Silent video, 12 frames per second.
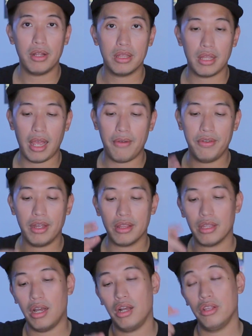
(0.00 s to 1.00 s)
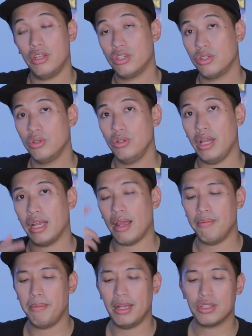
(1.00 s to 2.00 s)
about having a thong on the shoe, like
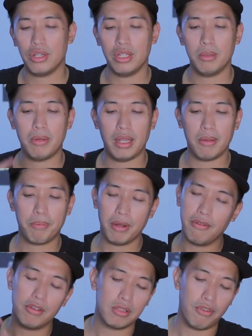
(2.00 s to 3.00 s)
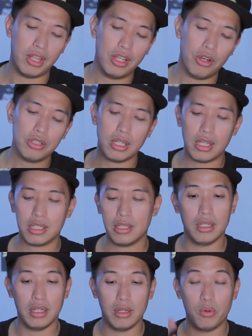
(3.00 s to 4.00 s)
I've mentioned in my previous videos, is
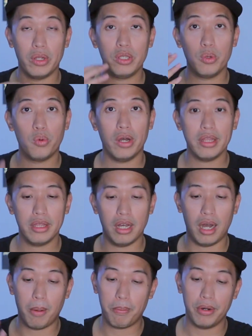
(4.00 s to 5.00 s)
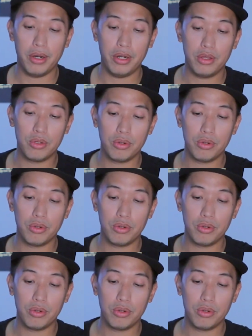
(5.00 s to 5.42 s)
when you want the upper